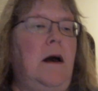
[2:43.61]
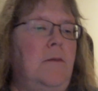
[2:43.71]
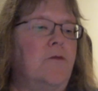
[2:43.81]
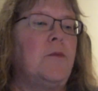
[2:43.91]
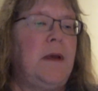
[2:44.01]

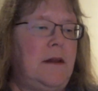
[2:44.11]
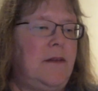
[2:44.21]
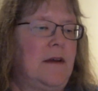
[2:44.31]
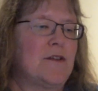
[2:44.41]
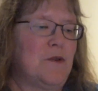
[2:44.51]
For me,
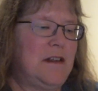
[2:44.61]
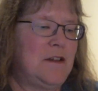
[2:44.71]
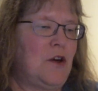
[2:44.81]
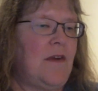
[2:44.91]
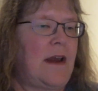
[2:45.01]
things are
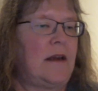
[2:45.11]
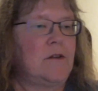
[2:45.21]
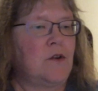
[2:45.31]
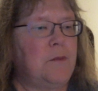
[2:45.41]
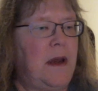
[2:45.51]
easier if I can
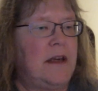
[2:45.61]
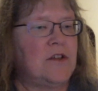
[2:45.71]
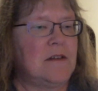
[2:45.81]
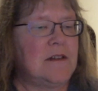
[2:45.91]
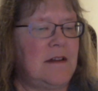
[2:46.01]
turn
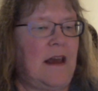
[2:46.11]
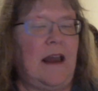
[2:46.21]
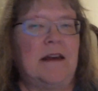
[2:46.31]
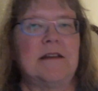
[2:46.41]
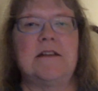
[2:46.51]
pages and that
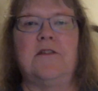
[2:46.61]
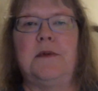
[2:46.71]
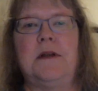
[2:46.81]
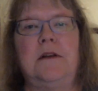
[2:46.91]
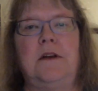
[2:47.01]
kind of stuff,
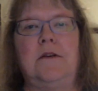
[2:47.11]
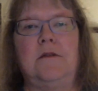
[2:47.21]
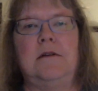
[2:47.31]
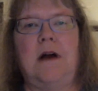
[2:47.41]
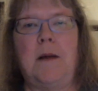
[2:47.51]
but
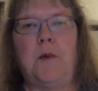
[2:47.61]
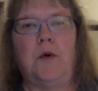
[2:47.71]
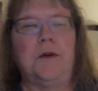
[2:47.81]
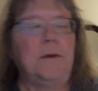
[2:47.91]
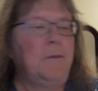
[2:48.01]
I'm old.